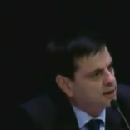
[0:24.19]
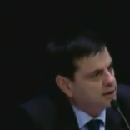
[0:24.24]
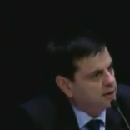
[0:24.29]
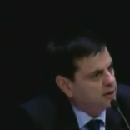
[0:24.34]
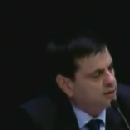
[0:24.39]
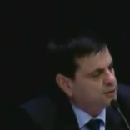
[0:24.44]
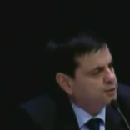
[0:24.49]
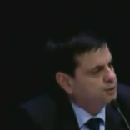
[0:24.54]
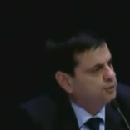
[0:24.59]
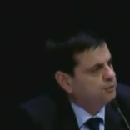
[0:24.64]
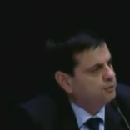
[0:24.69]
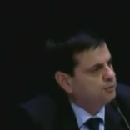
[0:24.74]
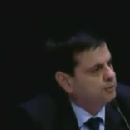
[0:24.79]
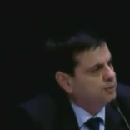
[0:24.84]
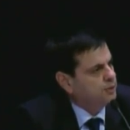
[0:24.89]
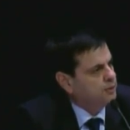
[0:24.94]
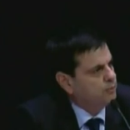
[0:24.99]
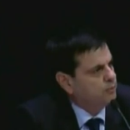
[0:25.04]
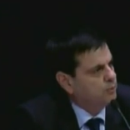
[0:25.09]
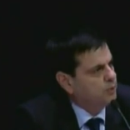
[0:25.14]
also
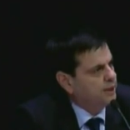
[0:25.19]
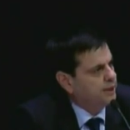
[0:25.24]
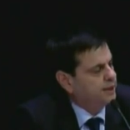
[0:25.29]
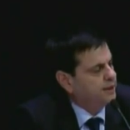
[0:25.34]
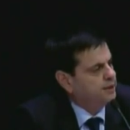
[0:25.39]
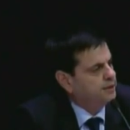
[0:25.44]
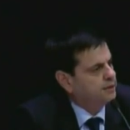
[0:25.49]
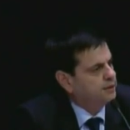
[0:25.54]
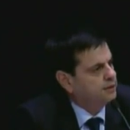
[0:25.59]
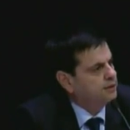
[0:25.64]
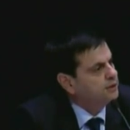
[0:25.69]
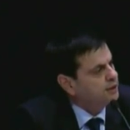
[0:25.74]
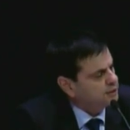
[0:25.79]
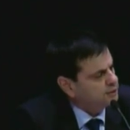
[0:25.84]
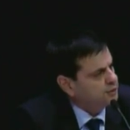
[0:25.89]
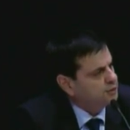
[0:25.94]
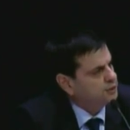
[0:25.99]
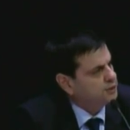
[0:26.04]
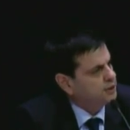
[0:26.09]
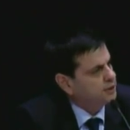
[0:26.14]
the way
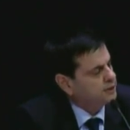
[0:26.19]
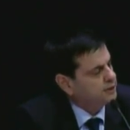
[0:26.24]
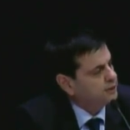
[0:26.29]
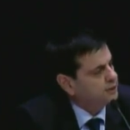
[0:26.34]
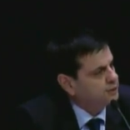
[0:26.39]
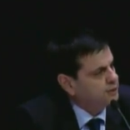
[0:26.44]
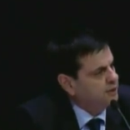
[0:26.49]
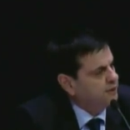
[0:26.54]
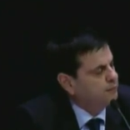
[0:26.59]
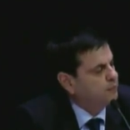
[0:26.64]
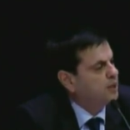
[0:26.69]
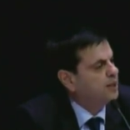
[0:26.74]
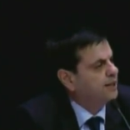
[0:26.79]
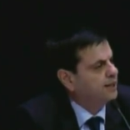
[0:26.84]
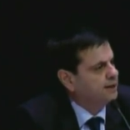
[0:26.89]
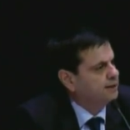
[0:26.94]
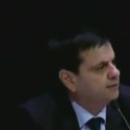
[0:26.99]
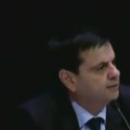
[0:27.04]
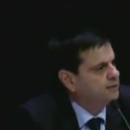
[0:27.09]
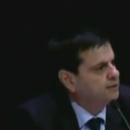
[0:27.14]
necessarily save
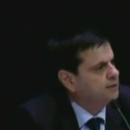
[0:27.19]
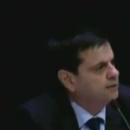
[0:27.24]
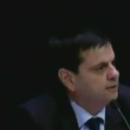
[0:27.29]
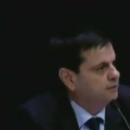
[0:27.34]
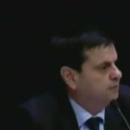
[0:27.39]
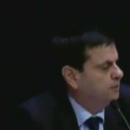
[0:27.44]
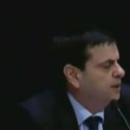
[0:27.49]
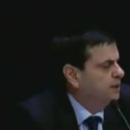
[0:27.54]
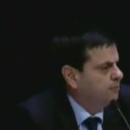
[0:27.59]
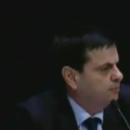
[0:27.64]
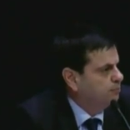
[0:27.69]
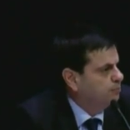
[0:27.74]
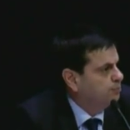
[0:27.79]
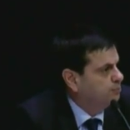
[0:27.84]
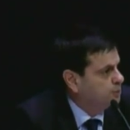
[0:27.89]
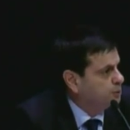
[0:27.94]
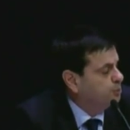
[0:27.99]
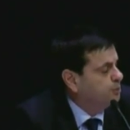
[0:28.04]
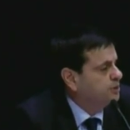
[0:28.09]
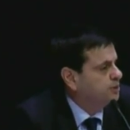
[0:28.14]
money. Uh, and
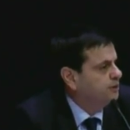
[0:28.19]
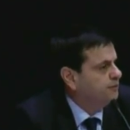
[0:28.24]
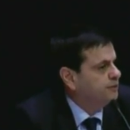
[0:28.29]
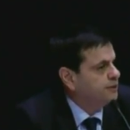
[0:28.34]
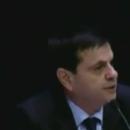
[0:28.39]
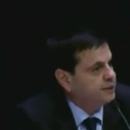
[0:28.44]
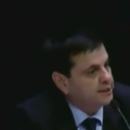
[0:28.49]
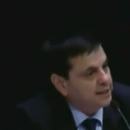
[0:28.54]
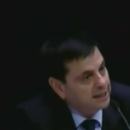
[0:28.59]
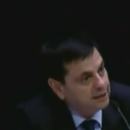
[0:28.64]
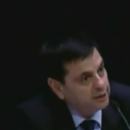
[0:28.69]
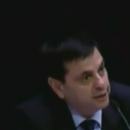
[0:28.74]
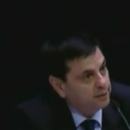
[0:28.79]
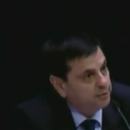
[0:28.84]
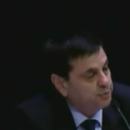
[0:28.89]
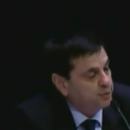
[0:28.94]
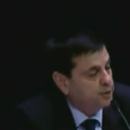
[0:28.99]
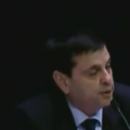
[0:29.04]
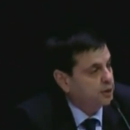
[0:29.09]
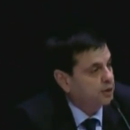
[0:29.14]
specifically, how do you
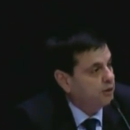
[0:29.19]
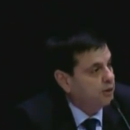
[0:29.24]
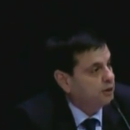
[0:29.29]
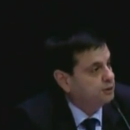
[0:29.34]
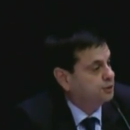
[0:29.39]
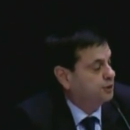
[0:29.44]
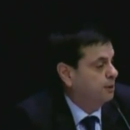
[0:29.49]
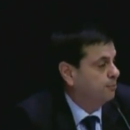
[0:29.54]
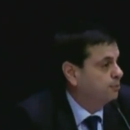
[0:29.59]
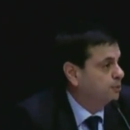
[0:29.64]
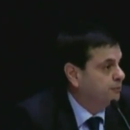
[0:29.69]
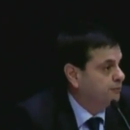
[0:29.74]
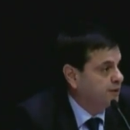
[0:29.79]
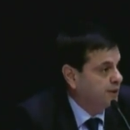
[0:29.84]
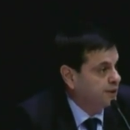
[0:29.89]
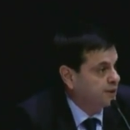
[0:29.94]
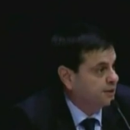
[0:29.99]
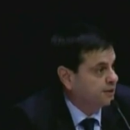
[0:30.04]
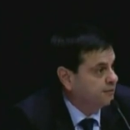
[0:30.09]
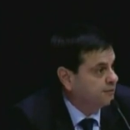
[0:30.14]
put a cost on
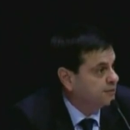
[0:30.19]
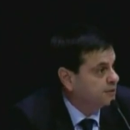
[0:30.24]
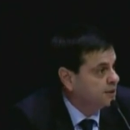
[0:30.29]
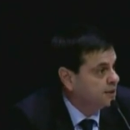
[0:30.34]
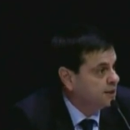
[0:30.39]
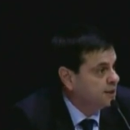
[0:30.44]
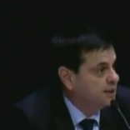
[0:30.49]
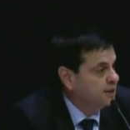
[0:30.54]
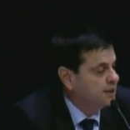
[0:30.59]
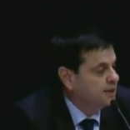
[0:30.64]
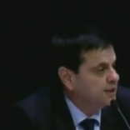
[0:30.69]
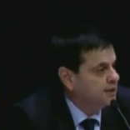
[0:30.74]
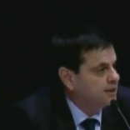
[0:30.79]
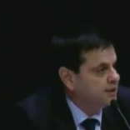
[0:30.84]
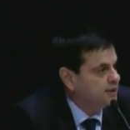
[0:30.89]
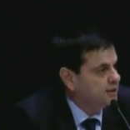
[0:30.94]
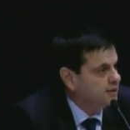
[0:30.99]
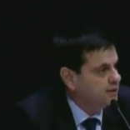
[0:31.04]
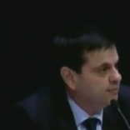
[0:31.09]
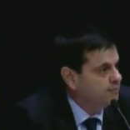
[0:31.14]
preventative,
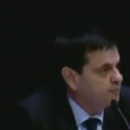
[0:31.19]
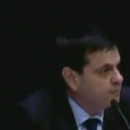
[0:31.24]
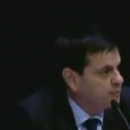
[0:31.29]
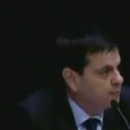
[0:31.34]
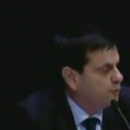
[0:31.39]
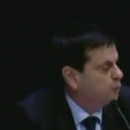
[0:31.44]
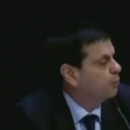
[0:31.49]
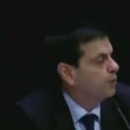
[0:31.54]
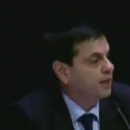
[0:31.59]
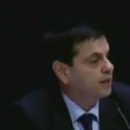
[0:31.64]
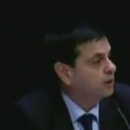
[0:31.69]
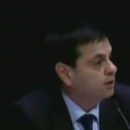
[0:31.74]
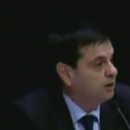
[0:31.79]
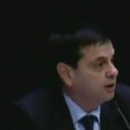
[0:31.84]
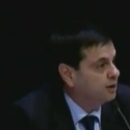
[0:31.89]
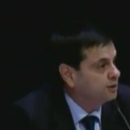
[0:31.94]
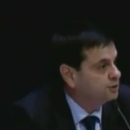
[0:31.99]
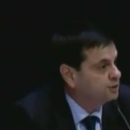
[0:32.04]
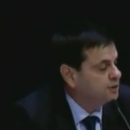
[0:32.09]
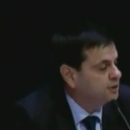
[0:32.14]
um, direct
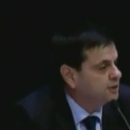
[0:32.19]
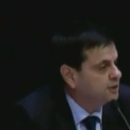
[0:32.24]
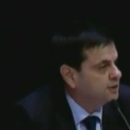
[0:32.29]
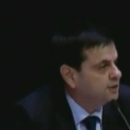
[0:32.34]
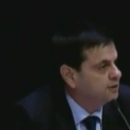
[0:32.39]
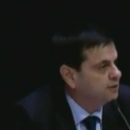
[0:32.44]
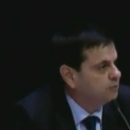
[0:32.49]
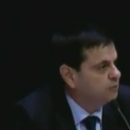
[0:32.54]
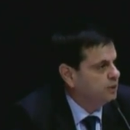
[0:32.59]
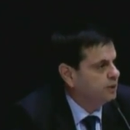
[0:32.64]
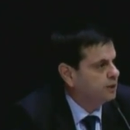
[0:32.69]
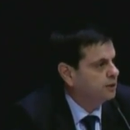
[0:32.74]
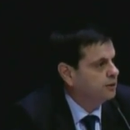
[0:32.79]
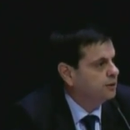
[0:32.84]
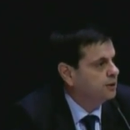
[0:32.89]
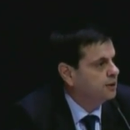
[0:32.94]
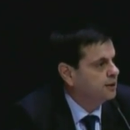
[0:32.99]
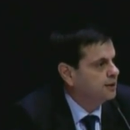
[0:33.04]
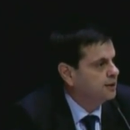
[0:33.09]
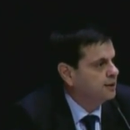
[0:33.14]
cost? We could
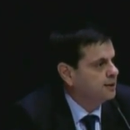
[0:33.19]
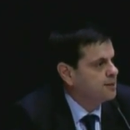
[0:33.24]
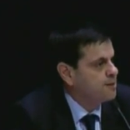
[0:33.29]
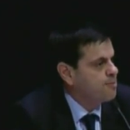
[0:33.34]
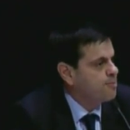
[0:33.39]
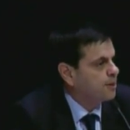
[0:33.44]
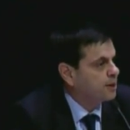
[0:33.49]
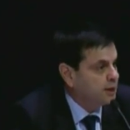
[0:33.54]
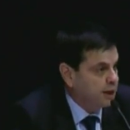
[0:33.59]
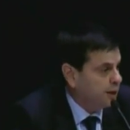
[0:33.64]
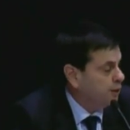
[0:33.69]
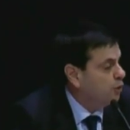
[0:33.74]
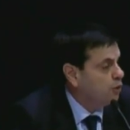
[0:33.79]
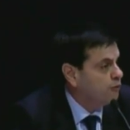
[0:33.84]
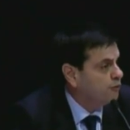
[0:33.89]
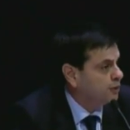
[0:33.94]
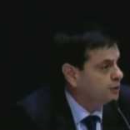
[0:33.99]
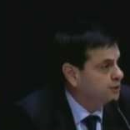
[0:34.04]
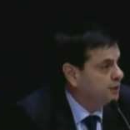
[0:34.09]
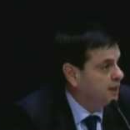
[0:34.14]
cut
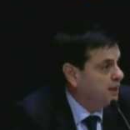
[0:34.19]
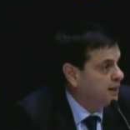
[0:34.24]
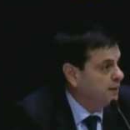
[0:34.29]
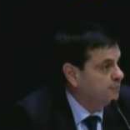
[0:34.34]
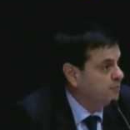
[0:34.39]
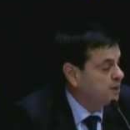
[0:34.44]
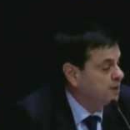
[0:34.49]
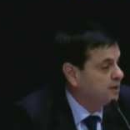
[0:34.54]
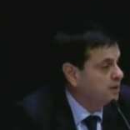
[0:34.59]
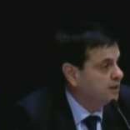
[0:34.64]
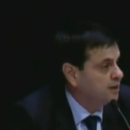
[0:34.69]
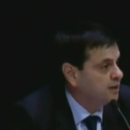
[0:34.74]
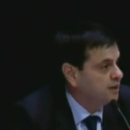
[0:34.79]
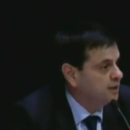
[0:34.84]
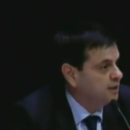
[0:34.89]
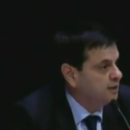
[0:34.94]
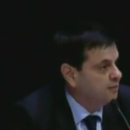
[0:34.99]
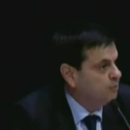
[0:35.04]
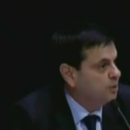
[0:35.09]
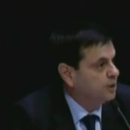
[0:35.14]
overtime,
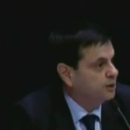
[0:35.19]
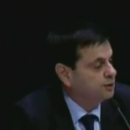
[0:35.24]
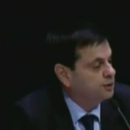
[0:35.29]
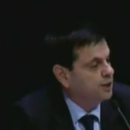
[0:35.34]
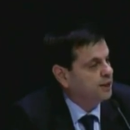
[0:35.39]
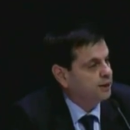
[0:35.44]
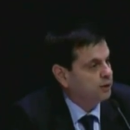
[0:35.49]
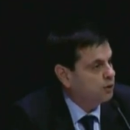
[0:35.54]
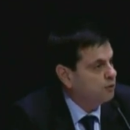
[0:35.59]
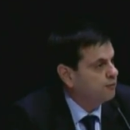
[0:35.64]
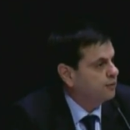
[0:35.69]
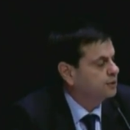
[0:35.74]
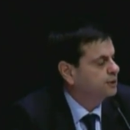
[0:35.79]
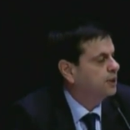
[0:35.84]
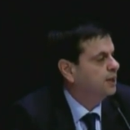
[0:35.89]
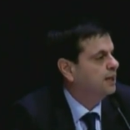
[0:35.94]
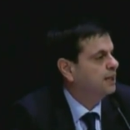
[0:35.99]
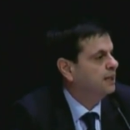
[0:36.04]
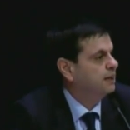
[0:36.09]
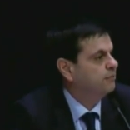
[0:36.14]
but it's that
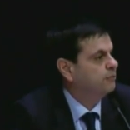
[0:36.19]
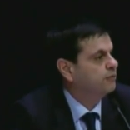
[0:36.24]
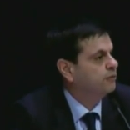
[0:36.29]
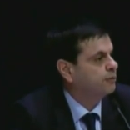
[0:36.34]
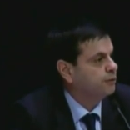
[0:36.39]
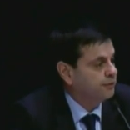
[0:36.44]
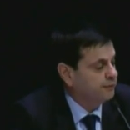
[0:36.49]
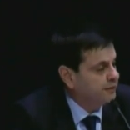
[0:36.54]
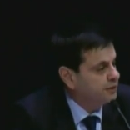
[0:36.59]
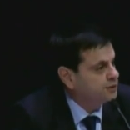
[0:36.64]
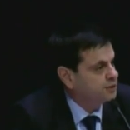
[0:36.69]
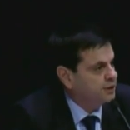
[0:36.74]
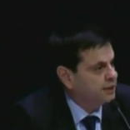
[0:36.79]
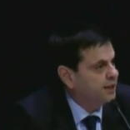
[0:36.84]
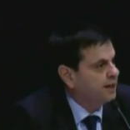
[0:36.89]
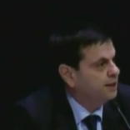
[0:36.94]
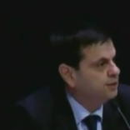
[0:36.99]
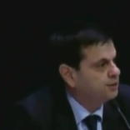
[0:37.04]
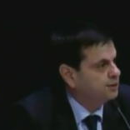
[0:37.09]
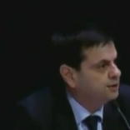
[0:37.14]
overtime for
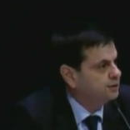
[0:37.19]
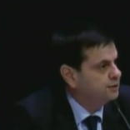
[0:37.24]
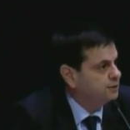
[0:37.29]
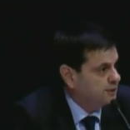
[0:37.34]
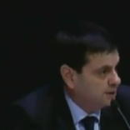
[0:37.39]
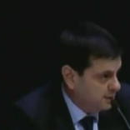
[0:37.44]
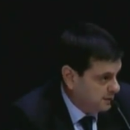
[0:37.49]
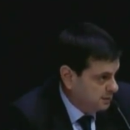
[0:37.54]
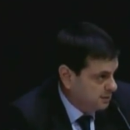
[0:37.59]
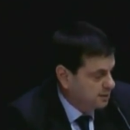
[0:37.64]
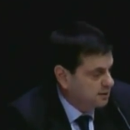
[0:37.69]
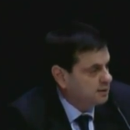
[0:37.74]
investigations that